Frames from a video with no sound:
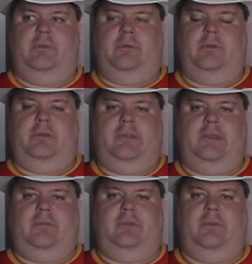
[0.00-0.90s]
two
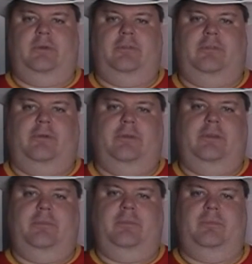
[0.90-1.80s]
teams, and then one
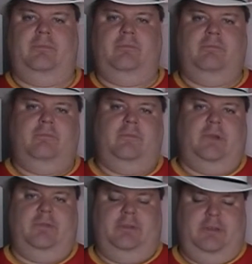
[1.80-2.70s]
folded and
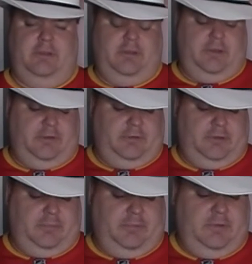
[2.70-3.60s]
gravitated to the other
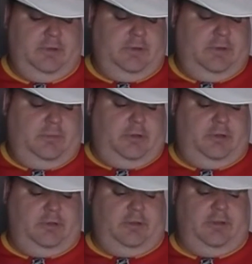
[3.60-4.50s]
team.
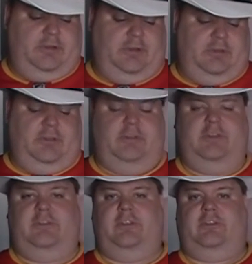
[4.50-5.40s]
Prior to the
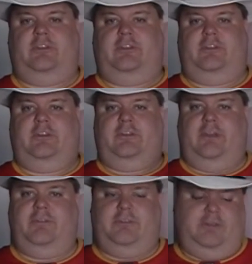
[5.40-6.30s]

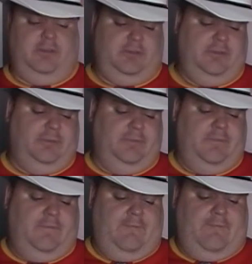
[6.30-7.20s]
1966-67 season, though,
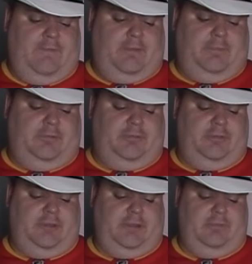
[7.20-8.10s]
the
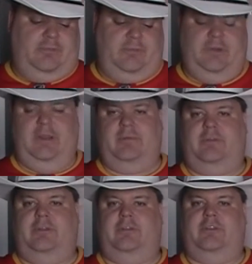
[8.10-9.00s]
Buffaloes then renamed
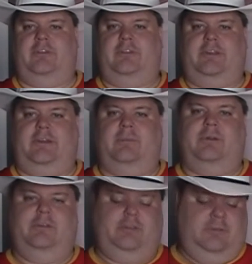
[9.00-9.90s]
themselves as the
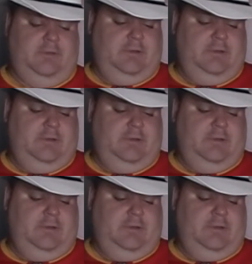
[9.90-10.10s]
Cowboys.